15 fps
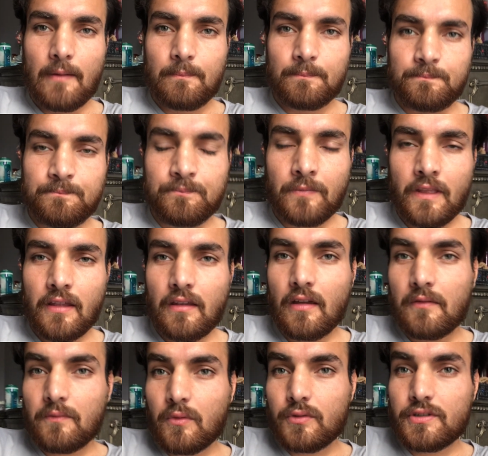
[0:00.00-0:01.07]
He
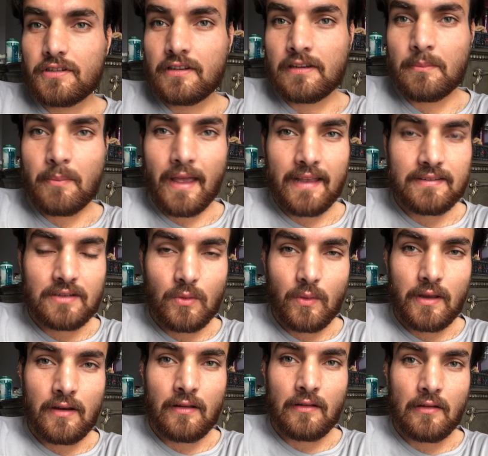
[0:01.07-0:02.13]
unfortunately passed away
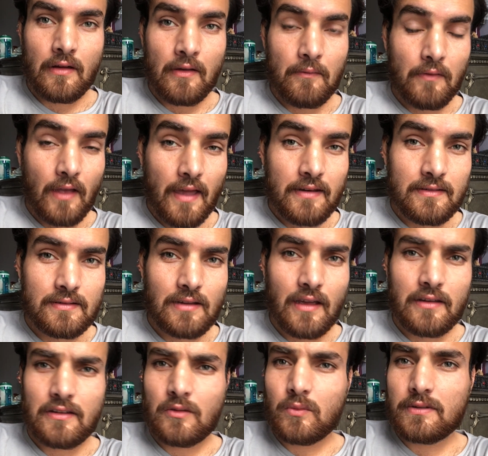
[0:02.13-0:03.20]
in
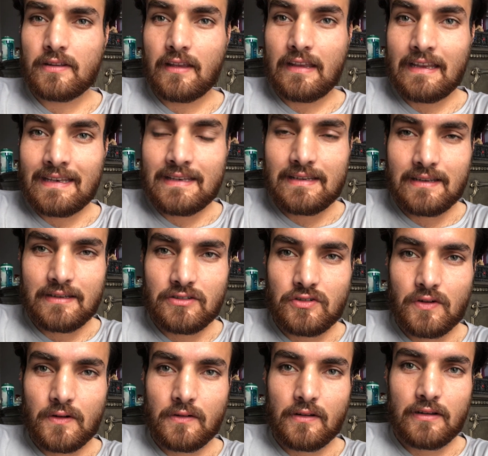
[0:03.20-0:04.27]
Afghanistan. He was an Indian
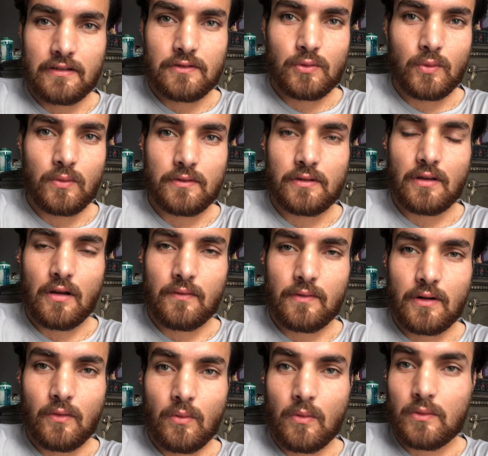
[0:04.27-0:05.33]
journalist who was
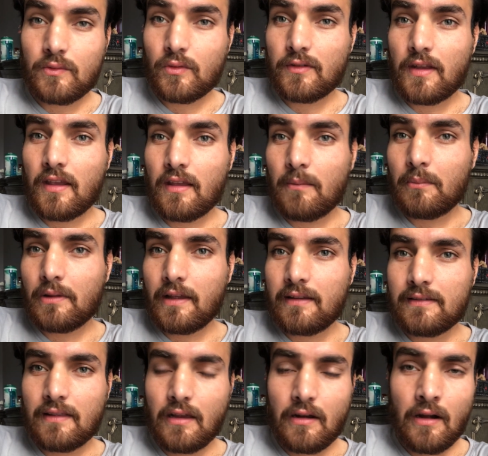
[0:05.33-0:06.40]
covering what was taking place
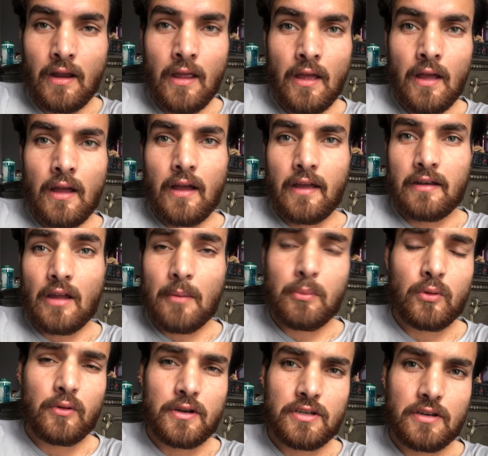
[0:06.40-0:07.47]
there, an
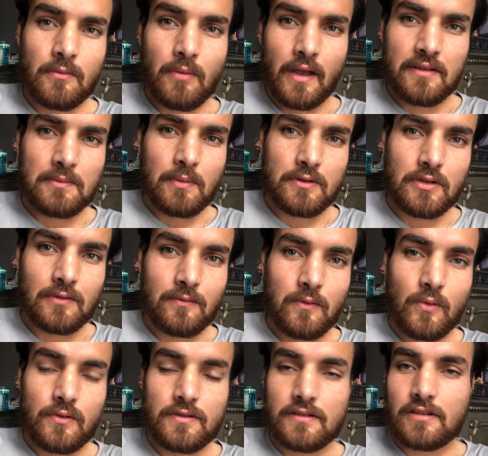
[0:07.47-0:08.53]
operation by Special
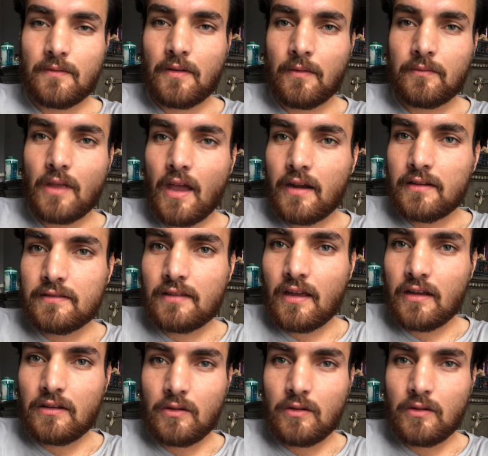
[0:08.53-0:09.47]
Forces of Afghanistan.